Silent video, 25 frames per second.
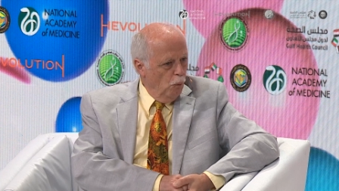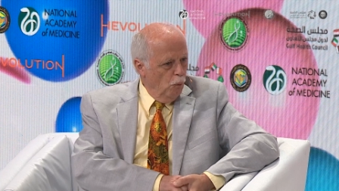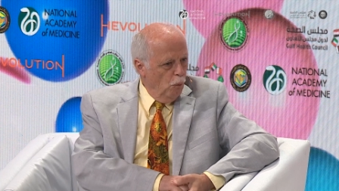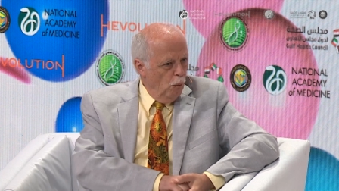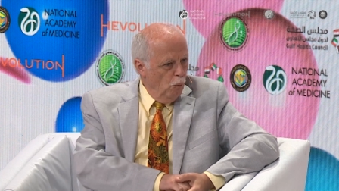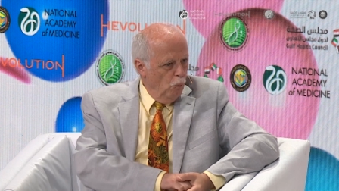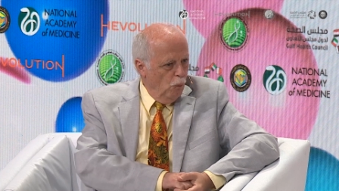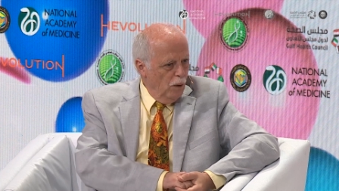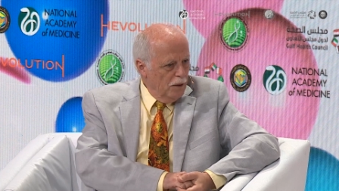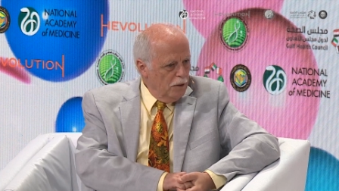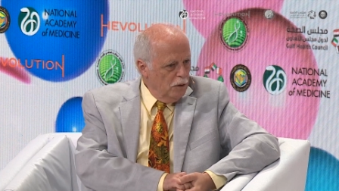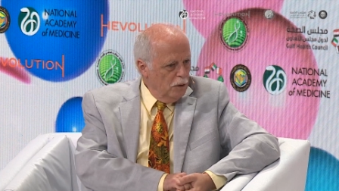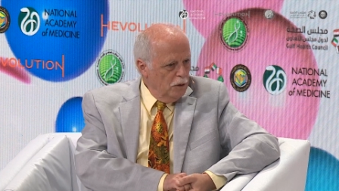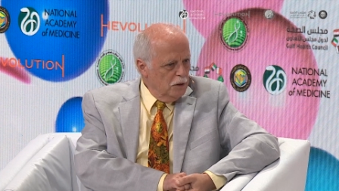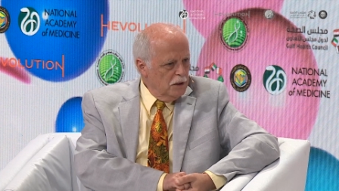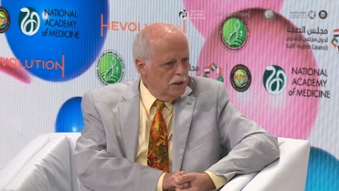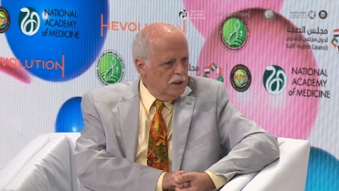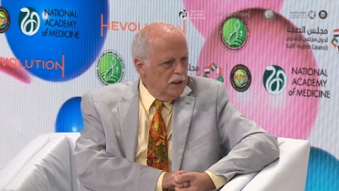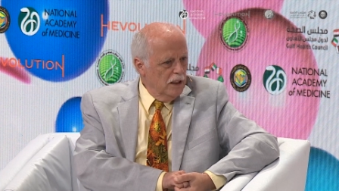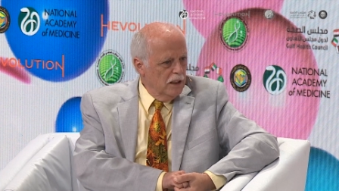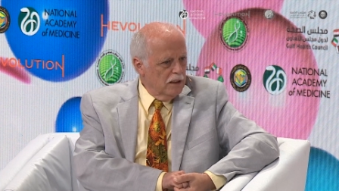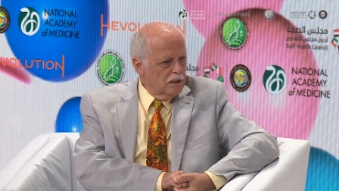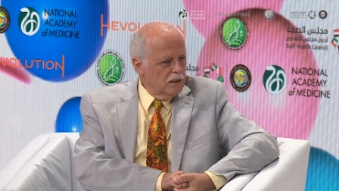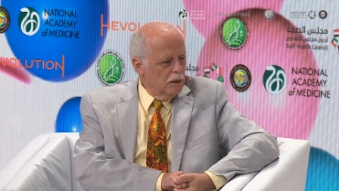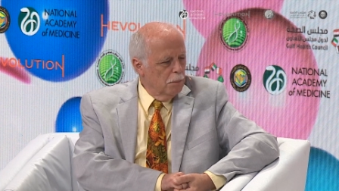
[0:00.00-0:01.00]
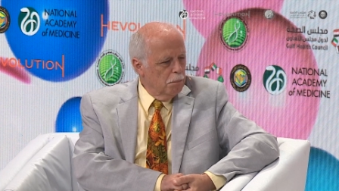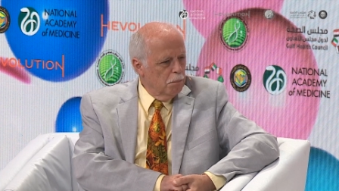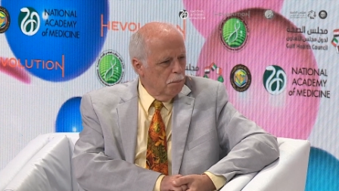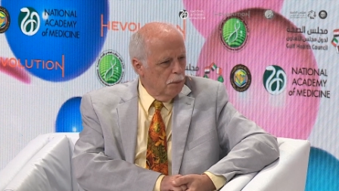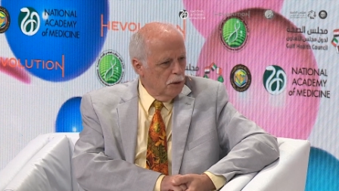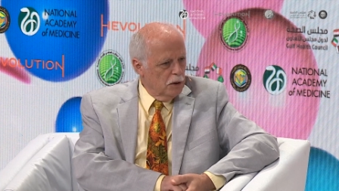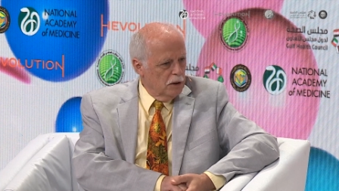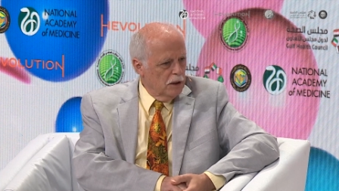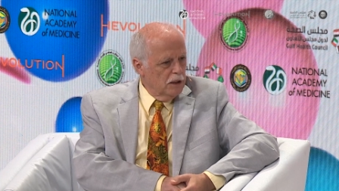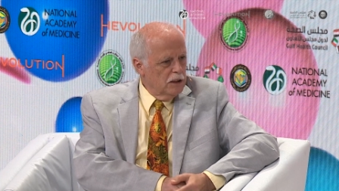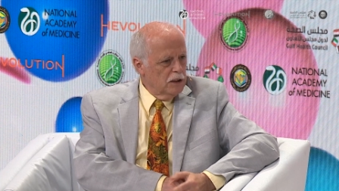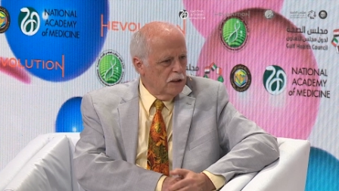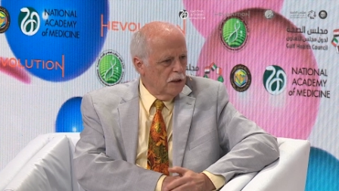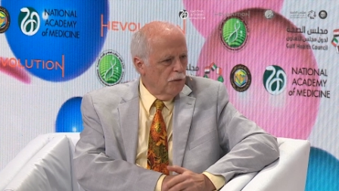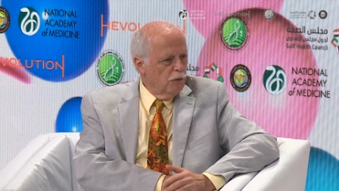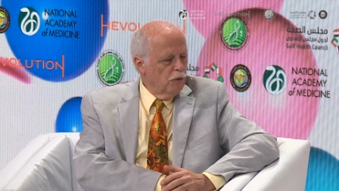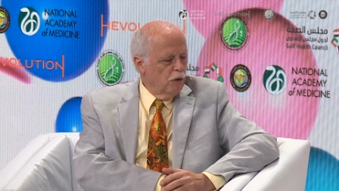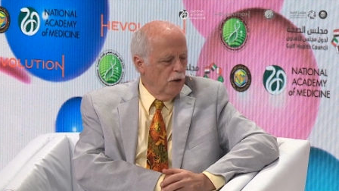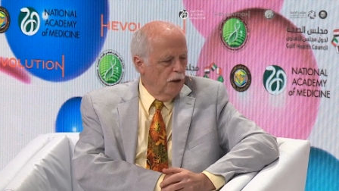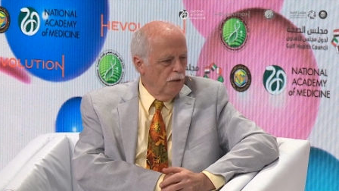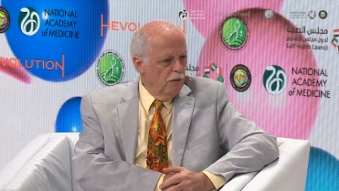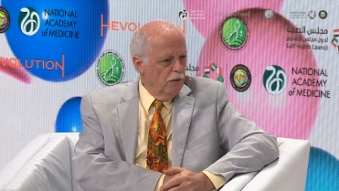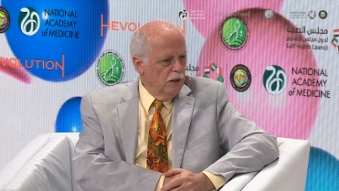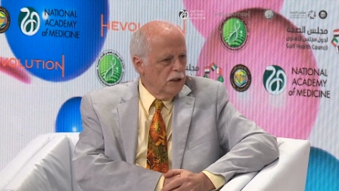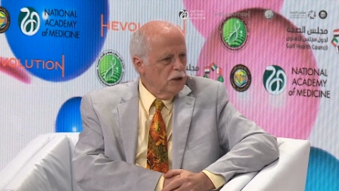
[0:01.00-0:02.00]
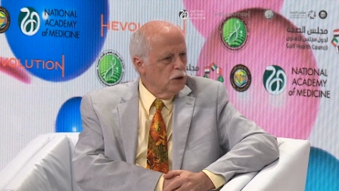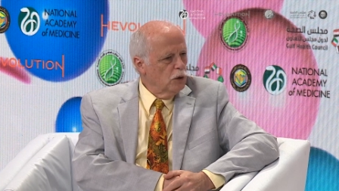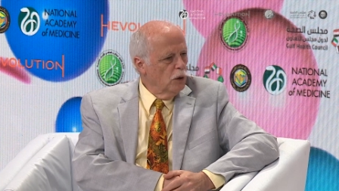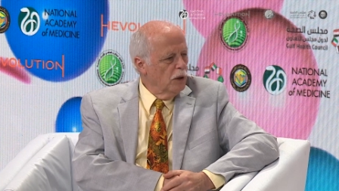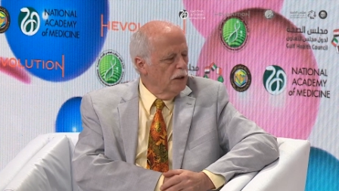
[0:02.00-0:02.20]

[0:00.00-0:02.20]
What do you see as a potential for eventually